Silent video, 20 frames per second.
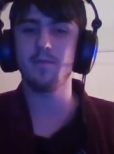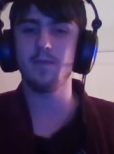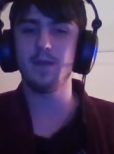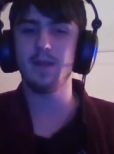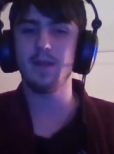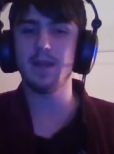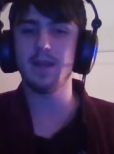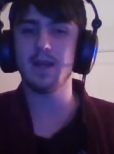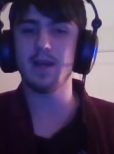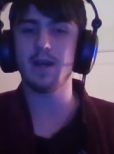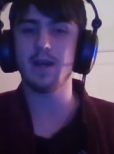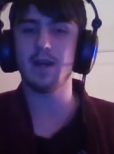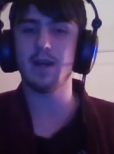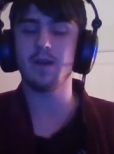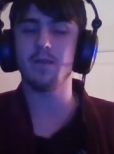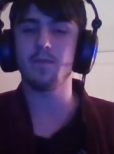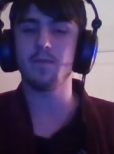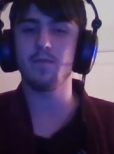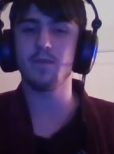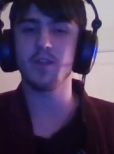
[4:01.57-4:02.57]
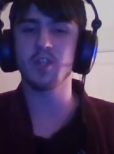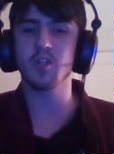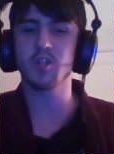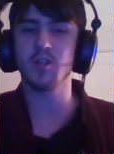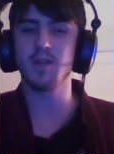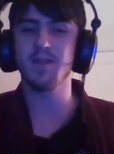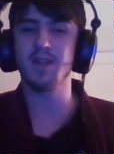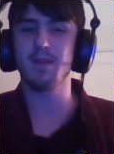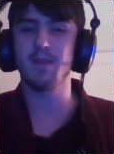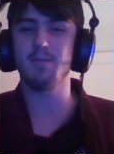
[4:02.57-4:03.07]
yeah, uh, the
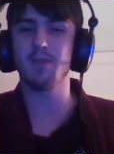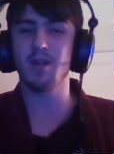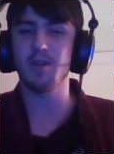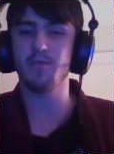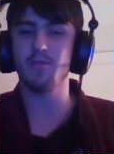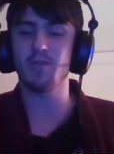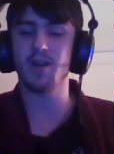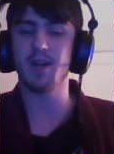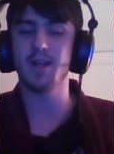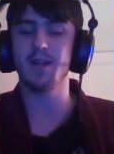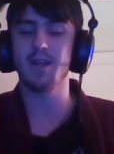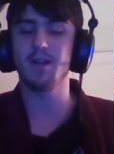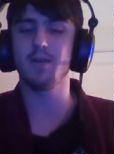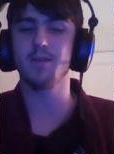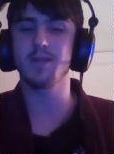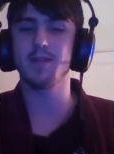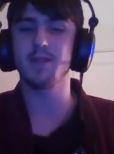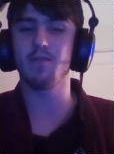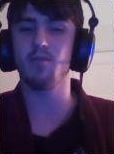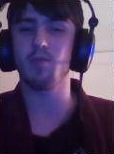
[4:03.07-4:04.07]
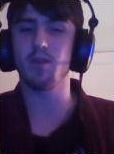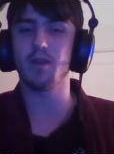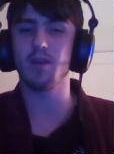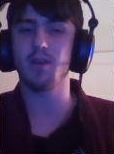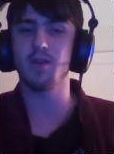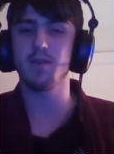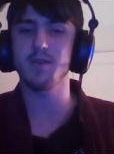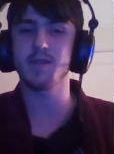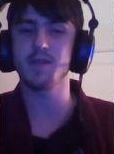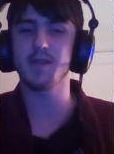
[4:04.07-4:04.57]
stream team know, Ryan knows, everyone
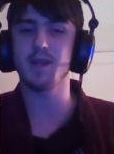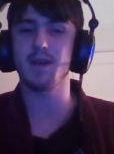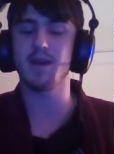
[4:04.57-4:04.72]
knows.